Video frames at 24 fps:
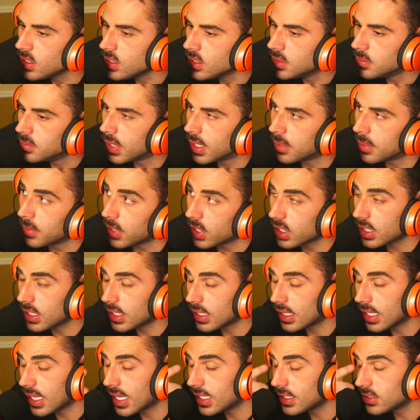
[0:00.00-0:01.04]
But I'm not going to
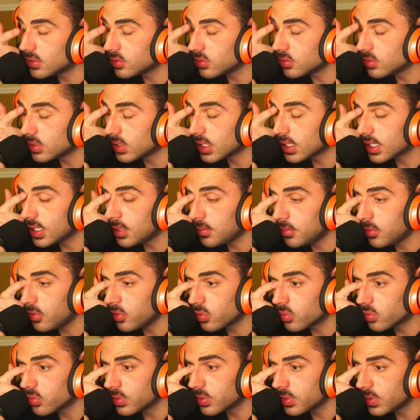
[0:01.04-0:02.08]
lie, dude. Like, I'm a
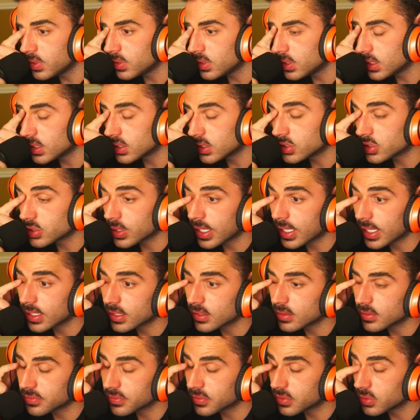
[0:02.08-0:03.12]
really
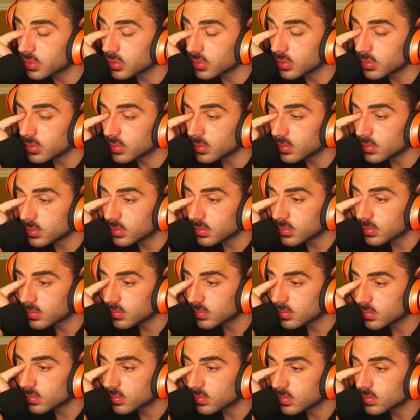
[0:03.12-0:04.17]
attractive dude,
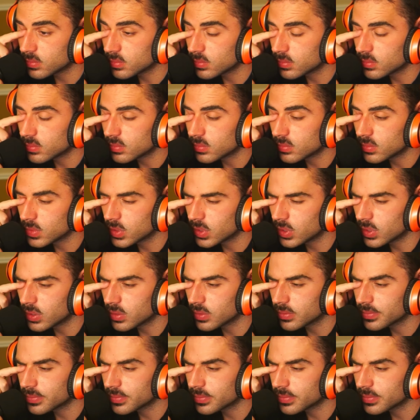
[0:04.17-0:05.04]
you know?